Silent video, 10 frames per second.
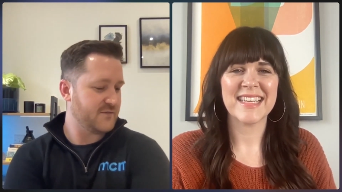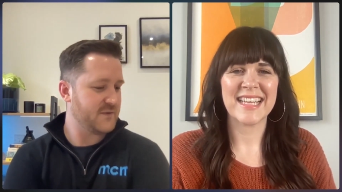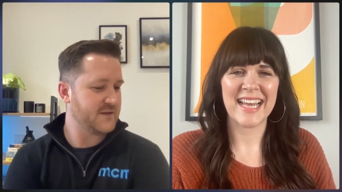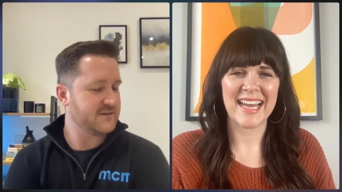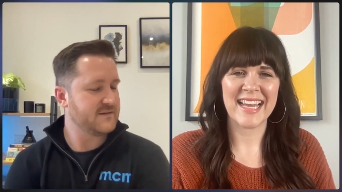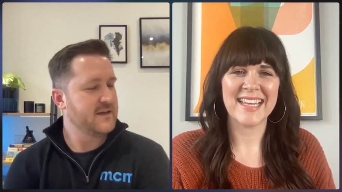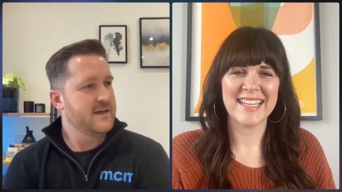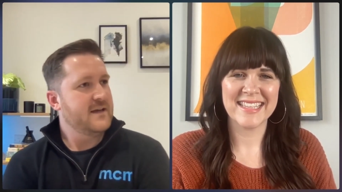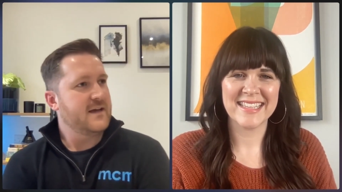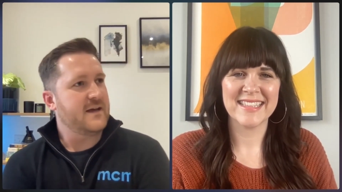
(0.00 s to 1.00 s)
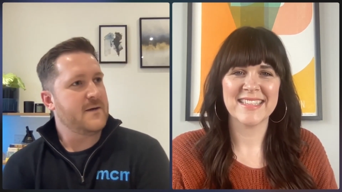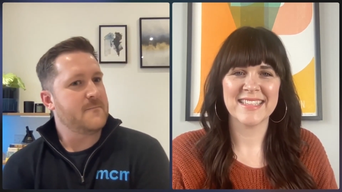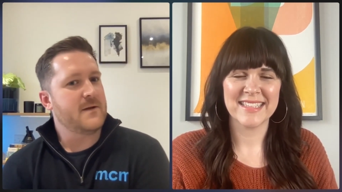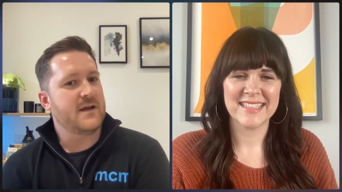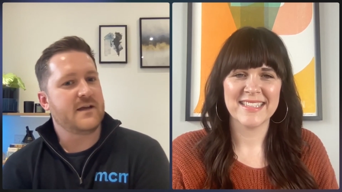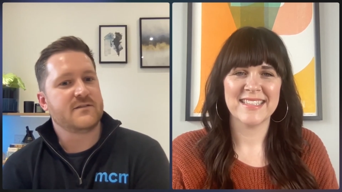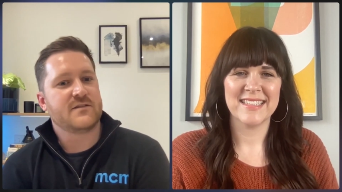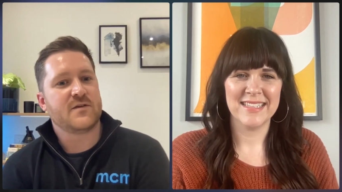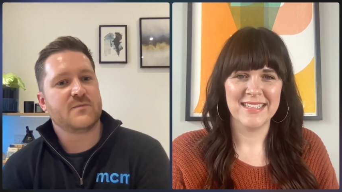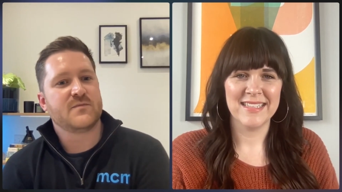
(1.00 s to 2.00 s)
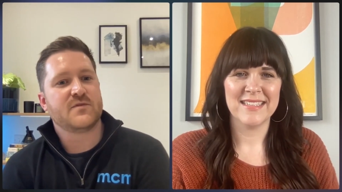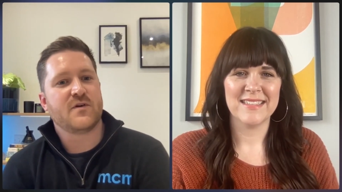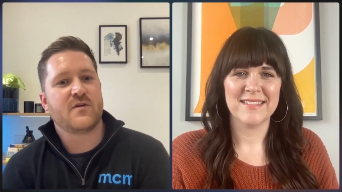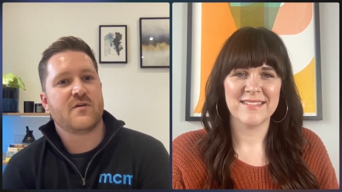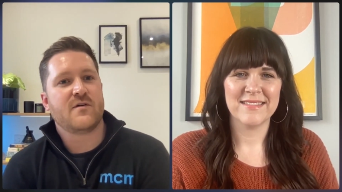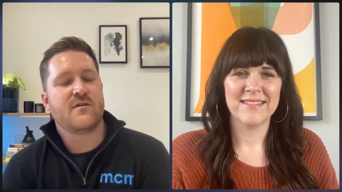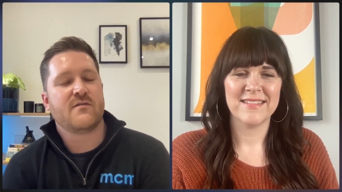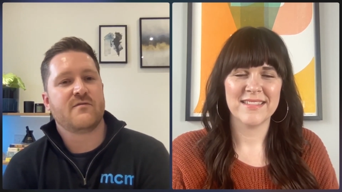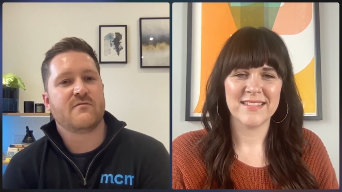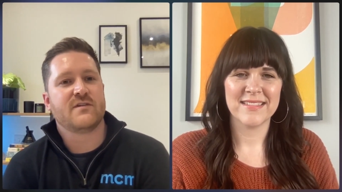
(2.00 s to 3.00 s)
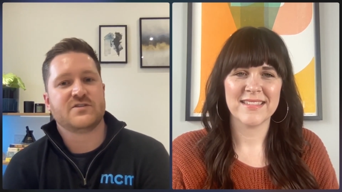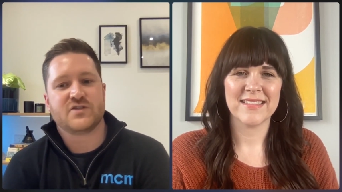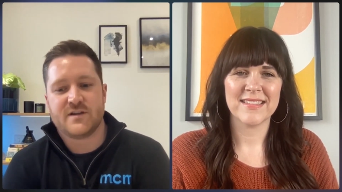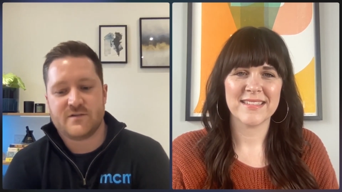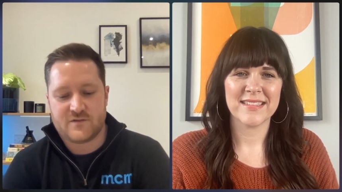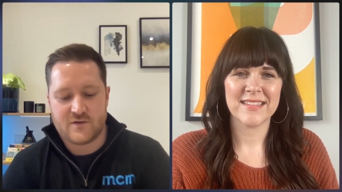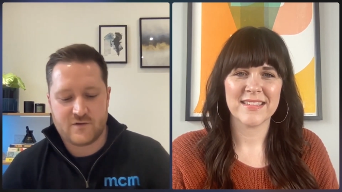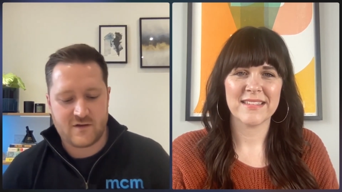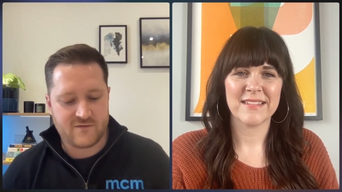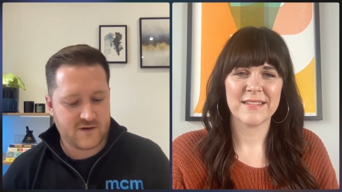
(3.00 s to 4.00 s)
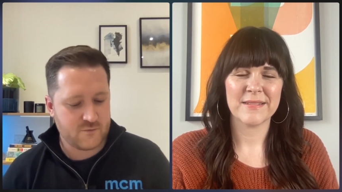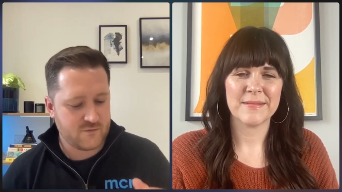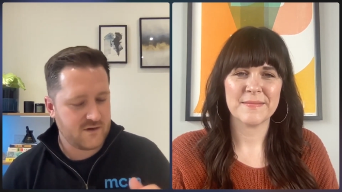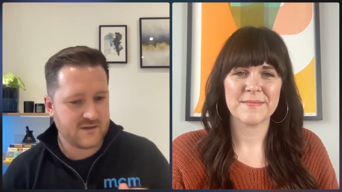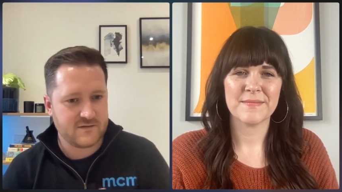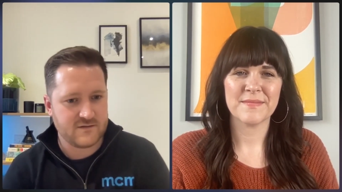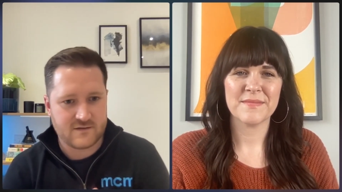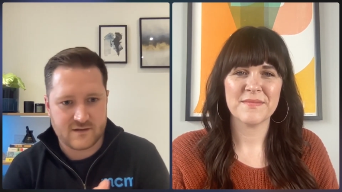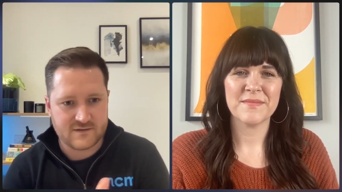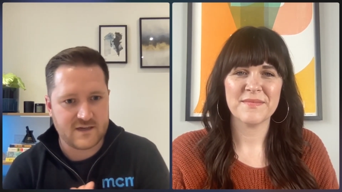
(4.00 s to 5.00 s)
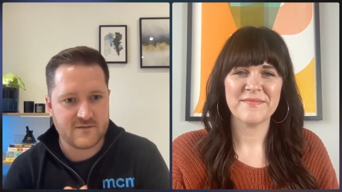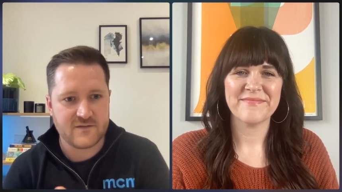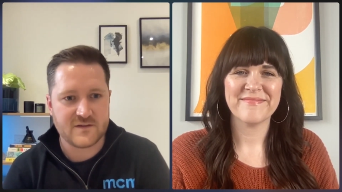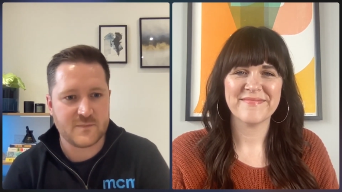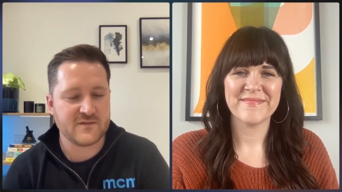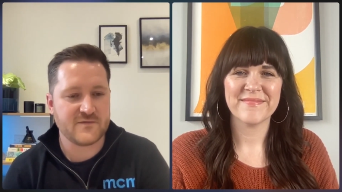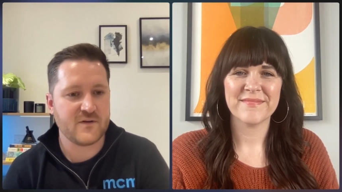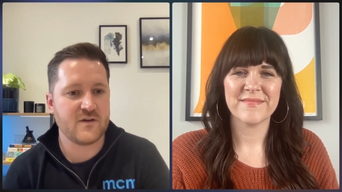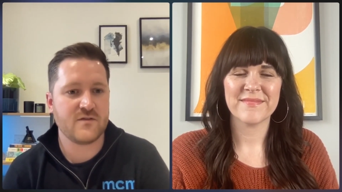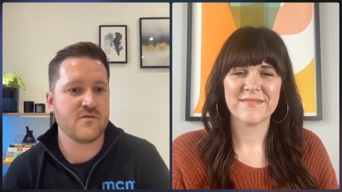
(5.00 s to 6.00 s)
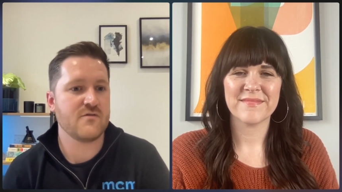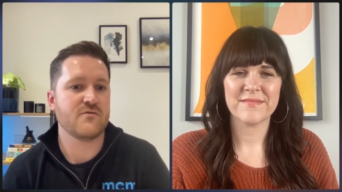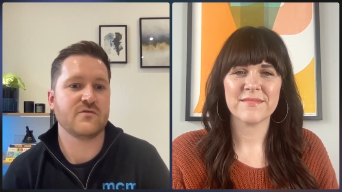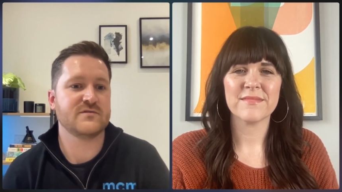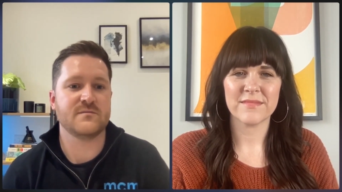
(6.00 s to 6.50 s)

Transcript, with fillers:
Speaker 1: those bits. Um, in terms of reaching out, so if anyone would like to discuss any of these bits further or